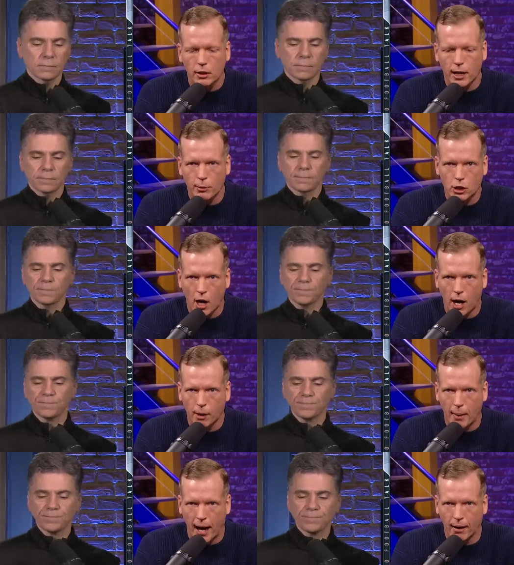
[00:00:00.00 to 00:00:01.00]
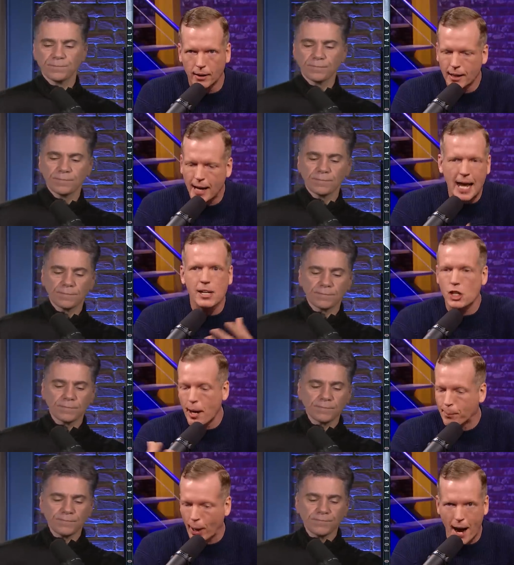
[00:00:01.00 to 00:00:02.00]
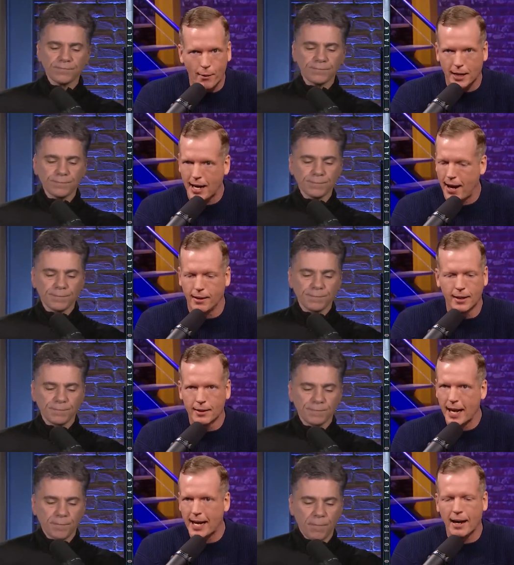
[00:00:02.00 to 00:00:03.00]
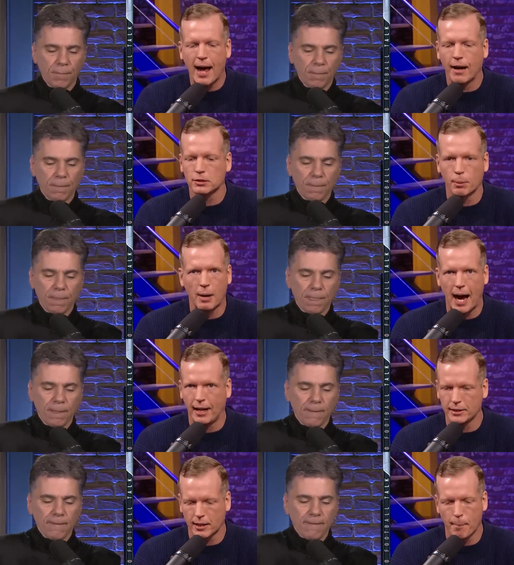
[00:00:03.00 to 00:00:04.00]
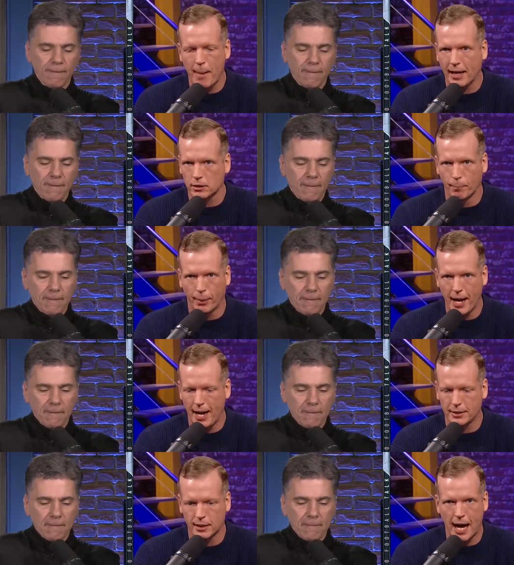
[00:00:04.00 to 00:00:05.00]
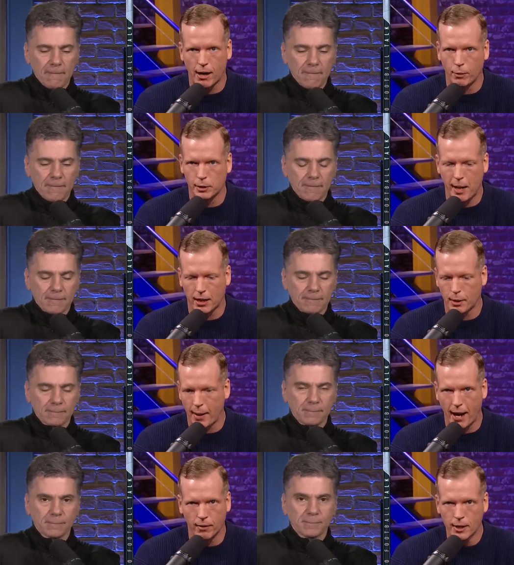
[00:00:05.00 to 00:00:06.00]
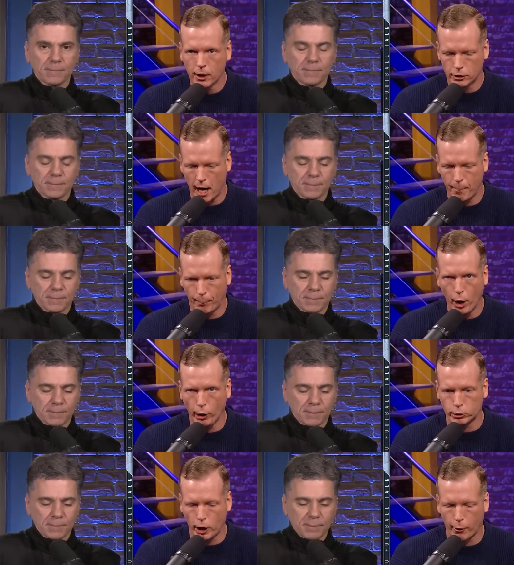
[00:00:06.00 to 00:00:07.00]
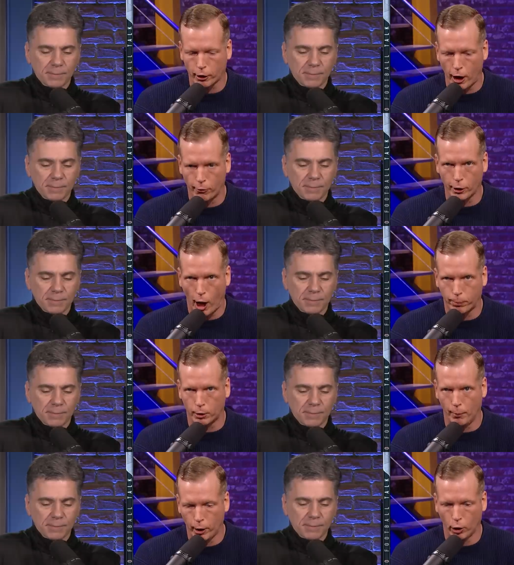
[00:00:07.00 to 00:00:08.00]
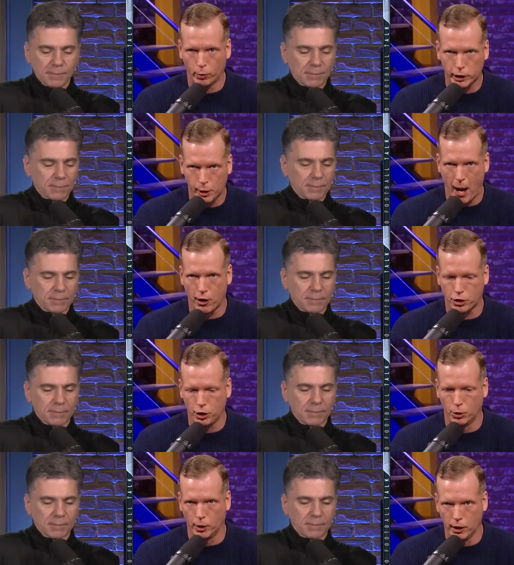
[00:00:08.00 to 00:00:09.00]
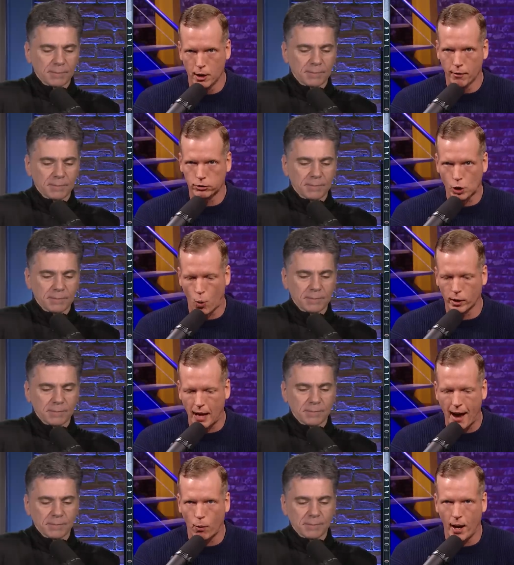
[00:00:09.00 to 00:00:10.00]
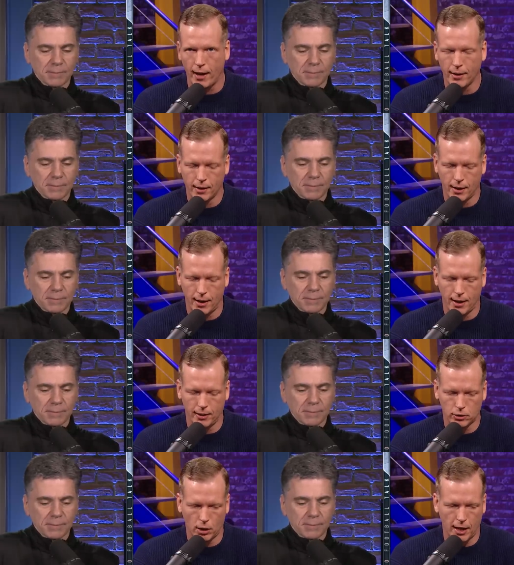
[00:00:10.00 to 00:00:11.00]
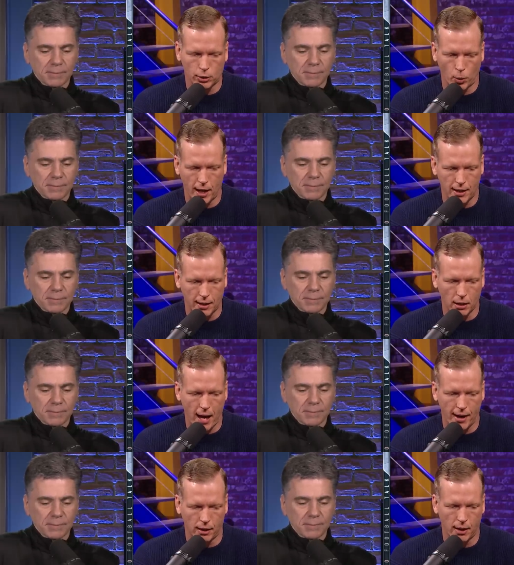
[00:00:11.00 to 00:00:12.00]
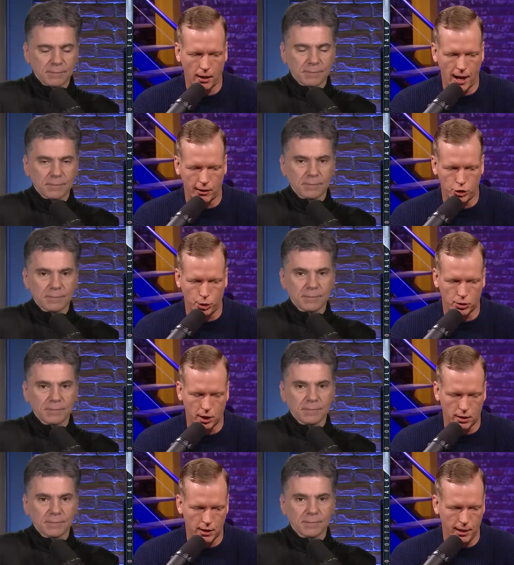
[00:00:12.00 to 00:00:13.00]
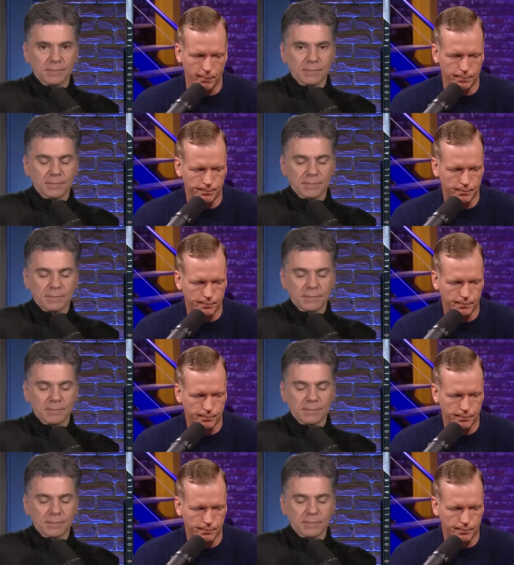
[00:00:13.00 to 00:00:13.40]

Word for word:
Speaker 1: like we talk about. And A.J. Brown again. They got to have some guys that can make some plays and not always make it about 10 plays, Derrick Henry up the middle. We smashed you and scored that way. Uh, so that's where I think he'll add a, a, lot of juice to the team.